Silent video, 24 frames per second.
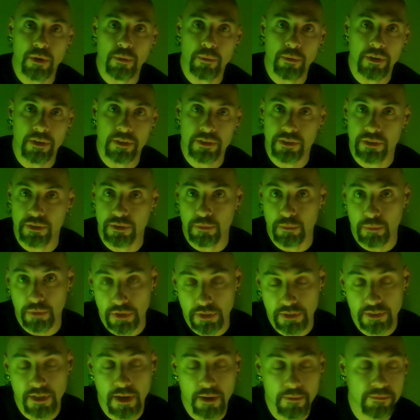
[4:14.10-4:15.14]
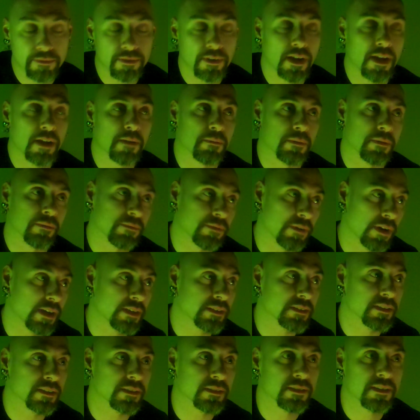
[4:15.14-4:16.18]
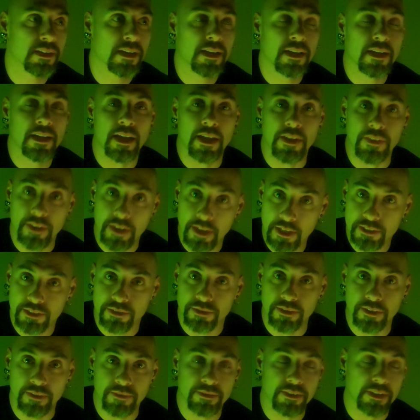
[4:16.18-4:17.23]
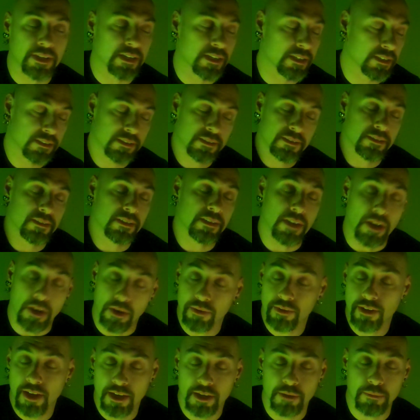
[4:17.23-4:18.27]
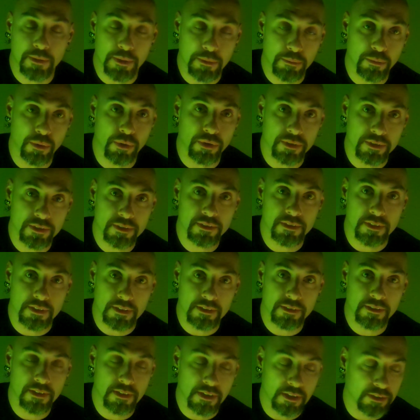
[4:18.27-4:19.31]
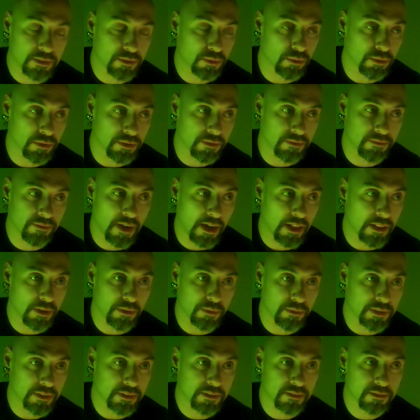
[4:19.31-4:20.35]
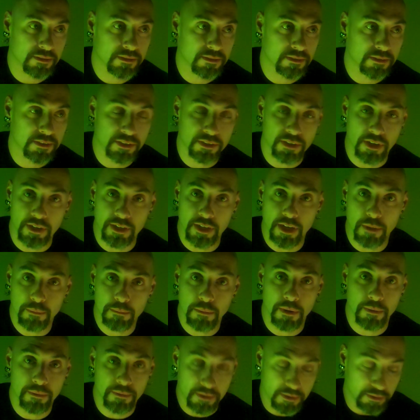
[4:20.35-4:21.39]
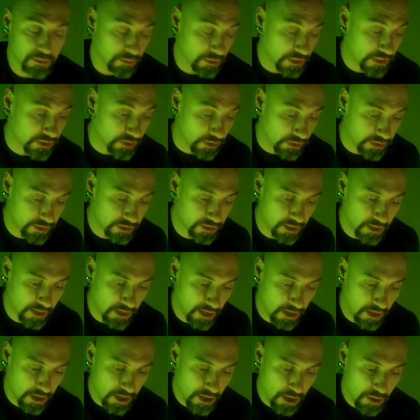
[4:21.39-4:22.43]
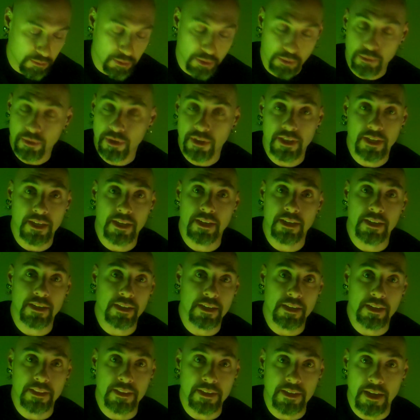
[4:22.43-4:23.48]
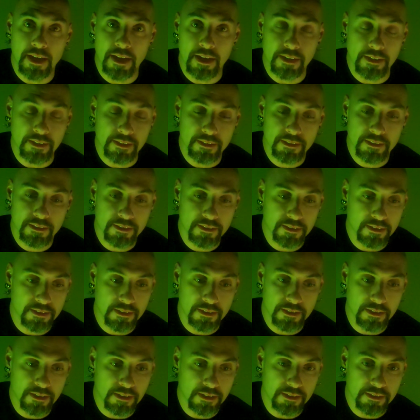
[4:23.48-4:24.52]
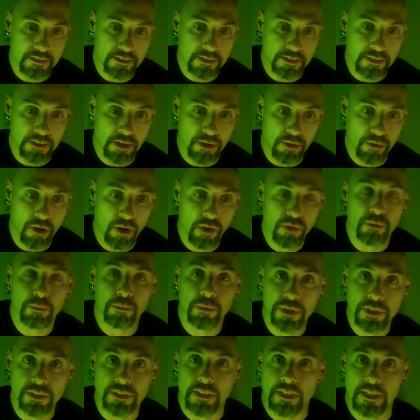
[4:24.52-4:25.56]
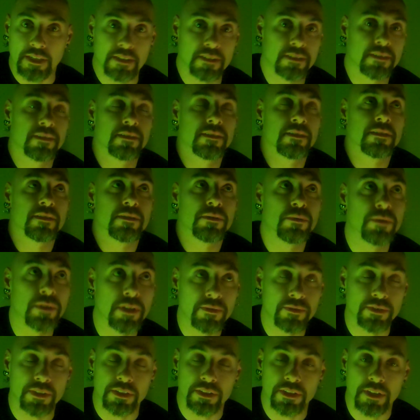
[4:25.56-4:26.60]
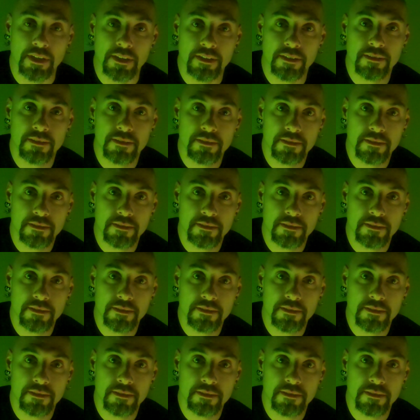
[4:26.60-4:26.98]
where certain words come from, and phrases, and the history of things. That can be important and cool to follow and study up on and research. But really, in the end, all the preaching, who gives a shit?